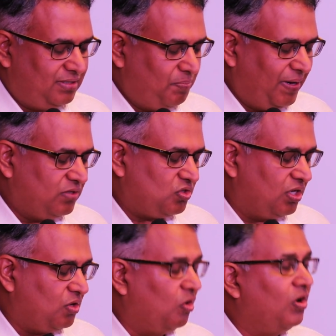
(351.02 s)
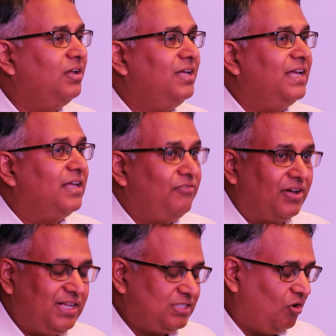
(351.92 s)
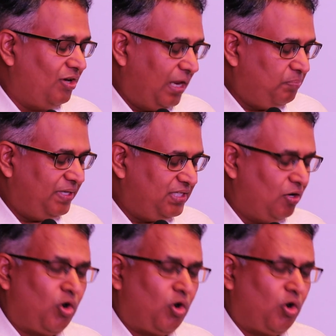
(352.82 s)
dependence on coal, furnace oil, LPG.